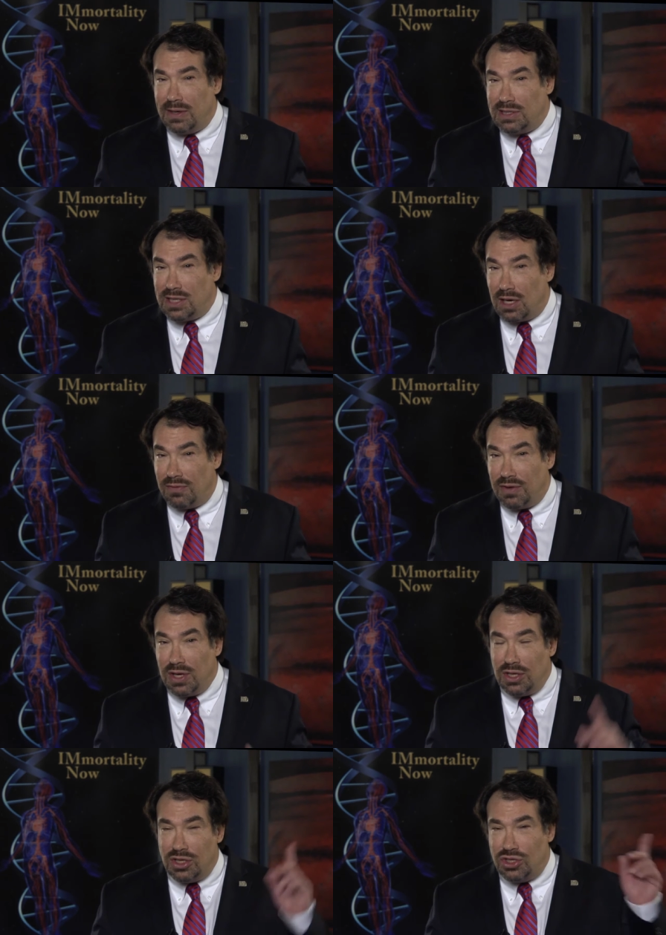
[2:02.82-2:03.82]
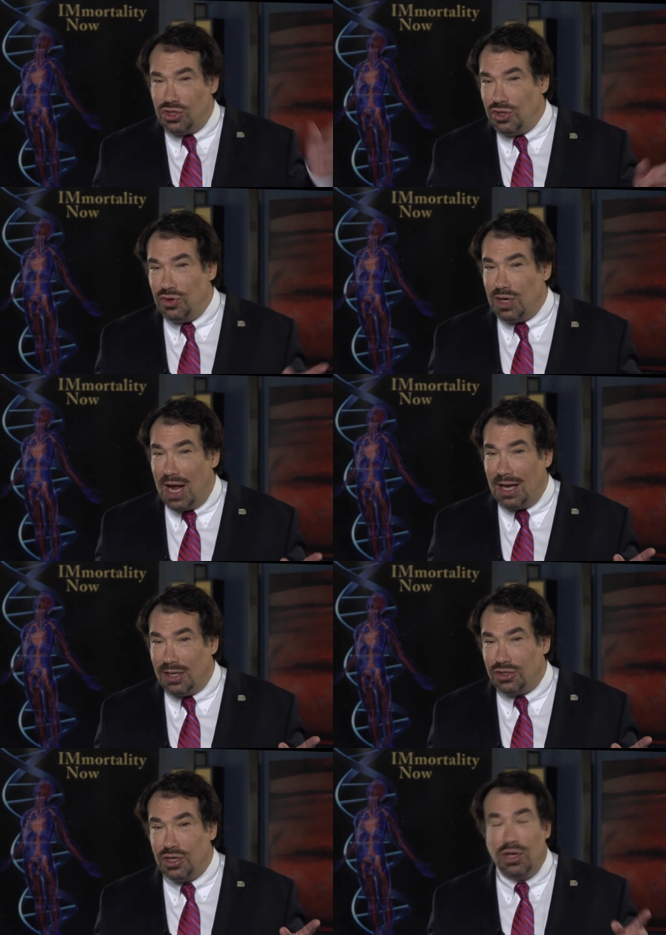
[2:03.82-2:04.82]
itself. This is new
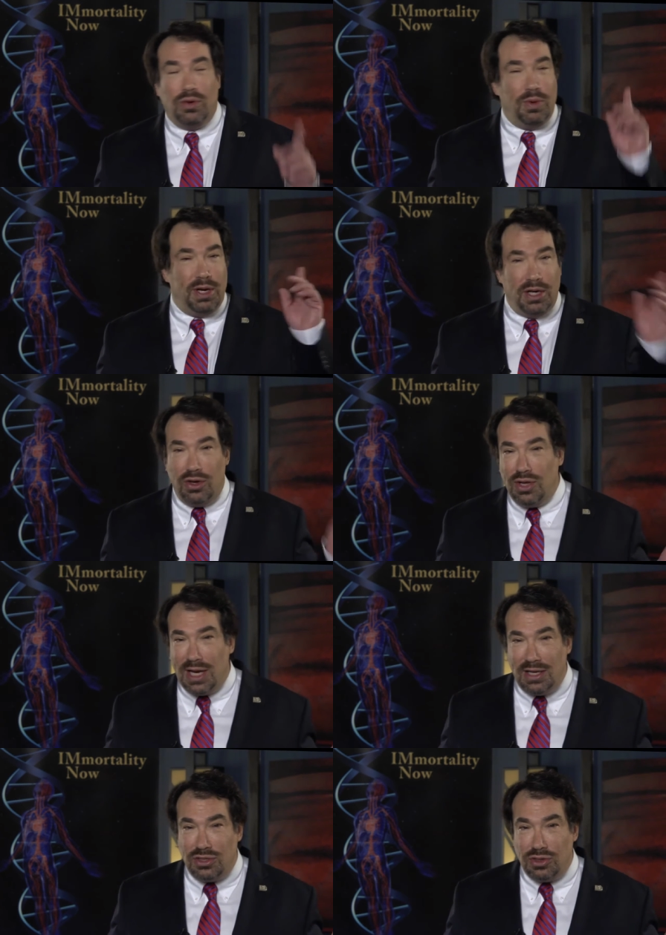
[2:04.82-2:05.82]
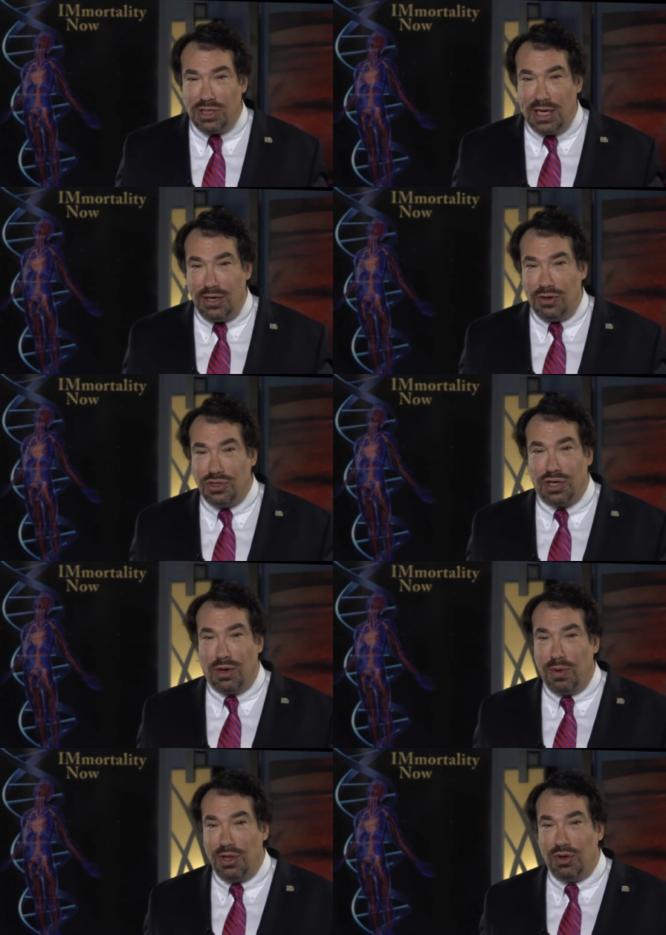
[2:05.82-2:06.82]
knowledge. We didn't know that until ten years
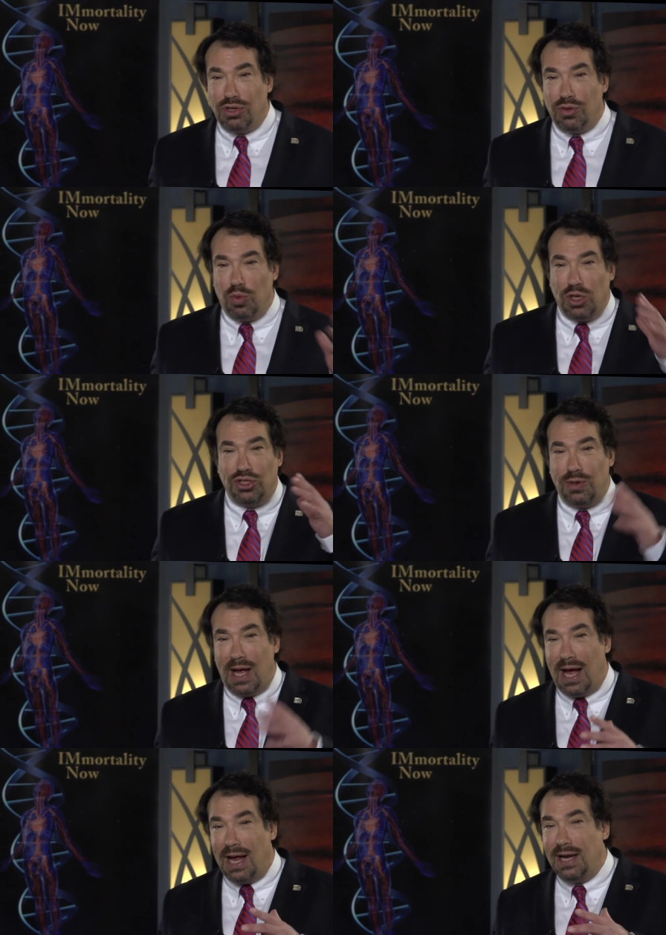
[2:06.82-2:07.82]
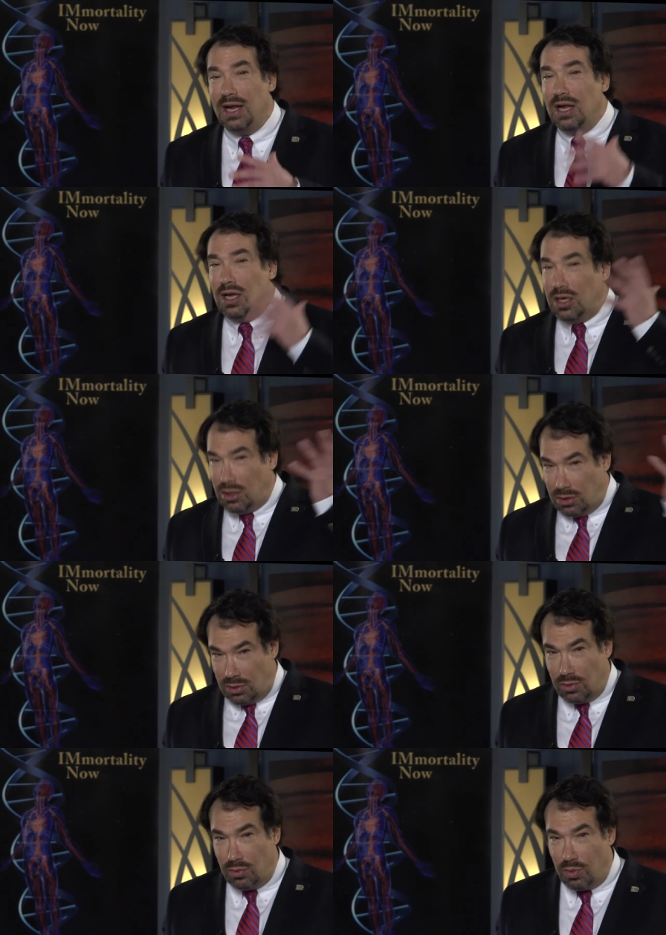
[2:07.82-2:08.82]
ago. We thought that what you had
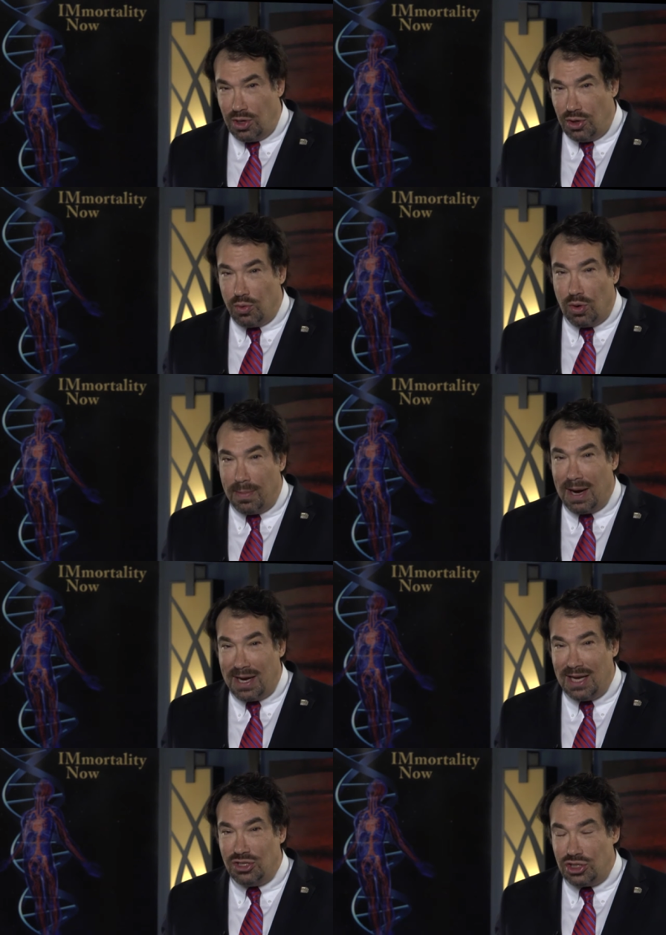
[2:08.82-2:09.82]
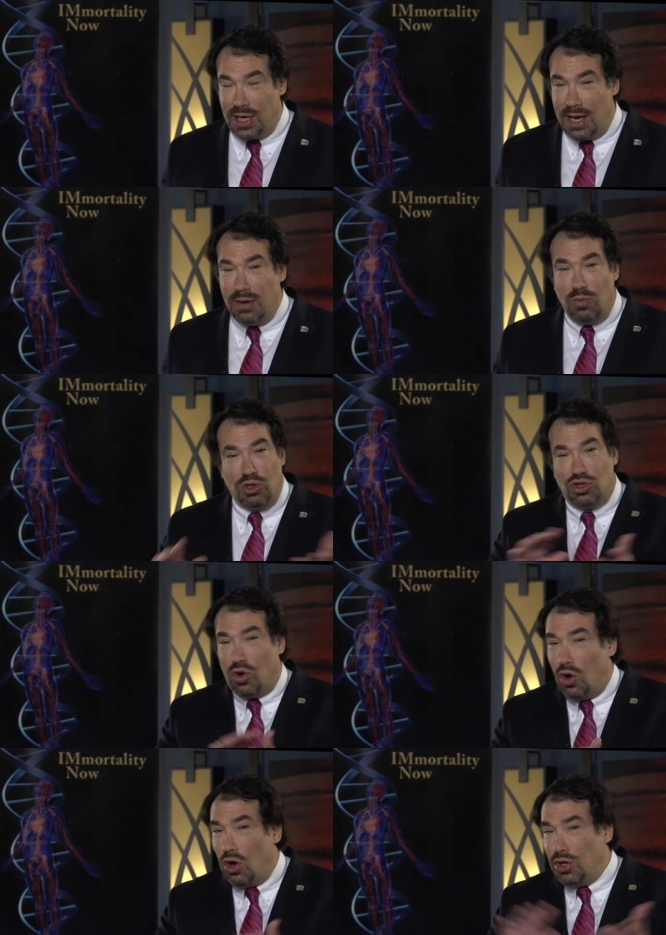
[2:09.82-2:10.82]
when you were about age ten was
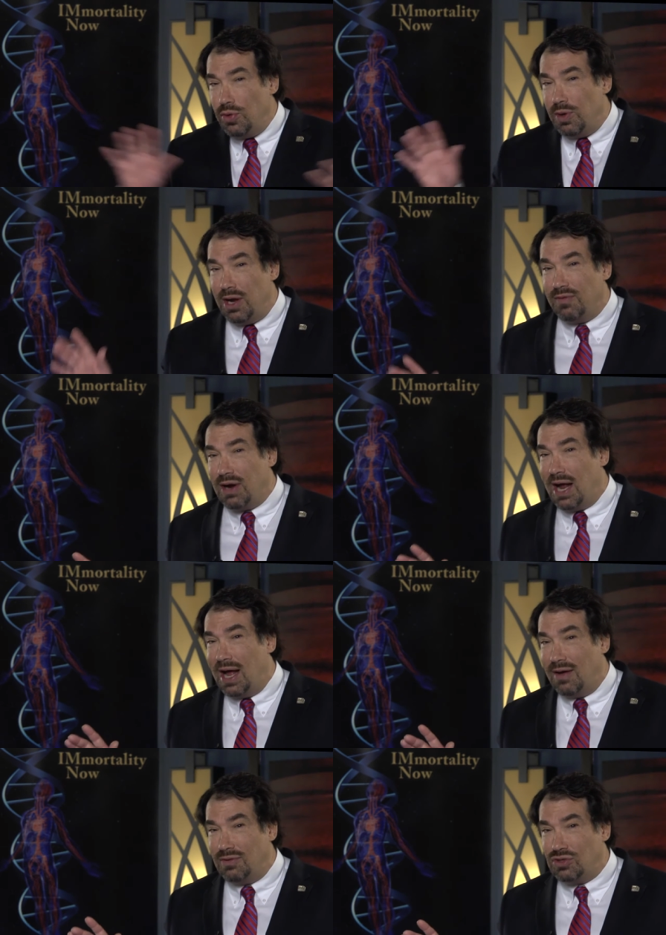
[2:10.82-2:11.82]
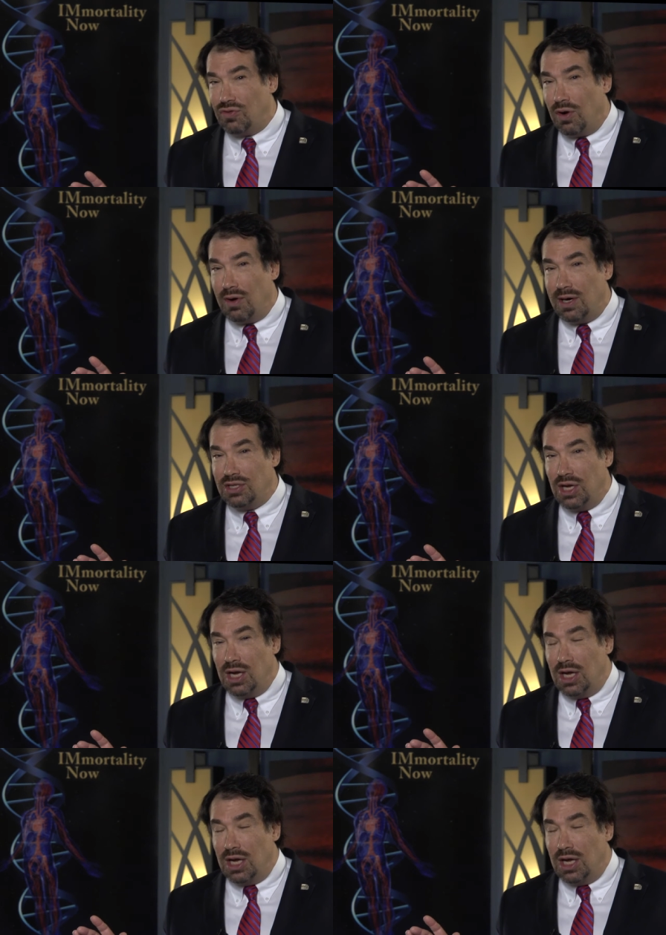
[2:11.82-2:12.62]
all you would ever have as far as